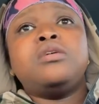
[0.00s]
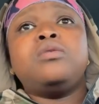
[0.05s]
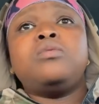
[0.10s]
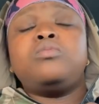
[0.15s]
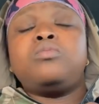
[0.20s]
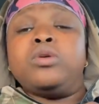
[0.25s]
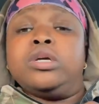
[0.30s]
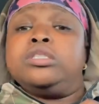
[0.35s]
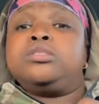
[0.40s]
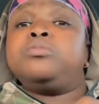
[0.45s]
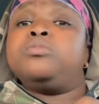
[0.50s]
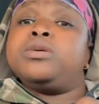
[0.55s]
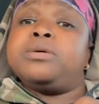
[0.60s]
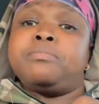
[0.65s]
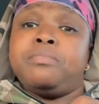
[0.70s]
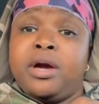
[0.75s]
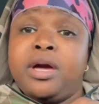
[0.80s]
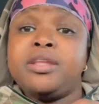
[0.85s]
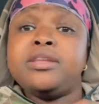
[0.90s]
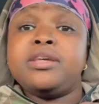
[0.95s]
Which
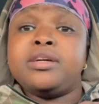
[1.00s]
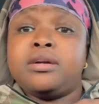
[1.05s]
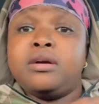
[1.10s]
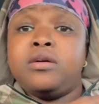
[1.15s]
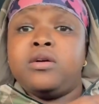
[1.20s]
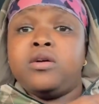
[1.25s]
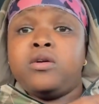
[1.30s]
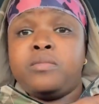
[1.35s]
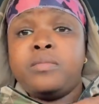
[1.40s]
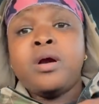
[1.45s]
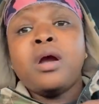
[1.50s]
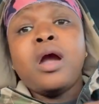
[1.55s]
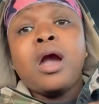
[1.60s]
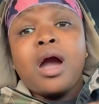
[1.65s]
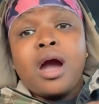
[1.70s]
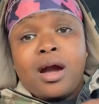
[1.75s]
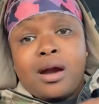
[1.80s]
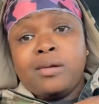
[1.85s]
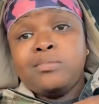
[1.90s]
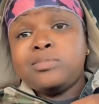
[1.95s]
when Monday come,
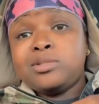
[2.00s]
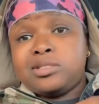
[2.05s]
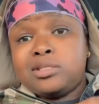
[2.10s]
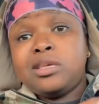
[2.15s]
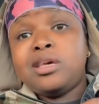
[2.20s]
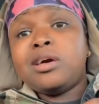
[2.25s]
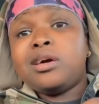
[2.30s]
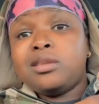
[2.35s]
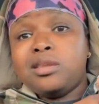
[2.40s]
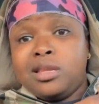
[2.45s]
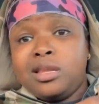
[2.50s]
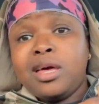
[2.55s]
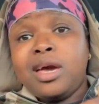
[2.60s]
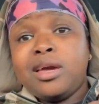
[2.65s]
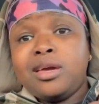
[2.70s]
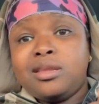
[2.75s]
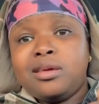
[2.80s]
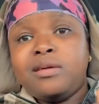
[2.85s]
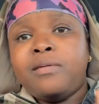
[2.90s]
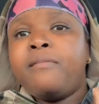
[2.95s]
I'm gonna tell the
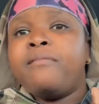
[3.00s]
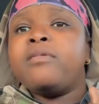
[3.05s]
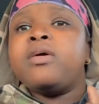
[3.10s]
lady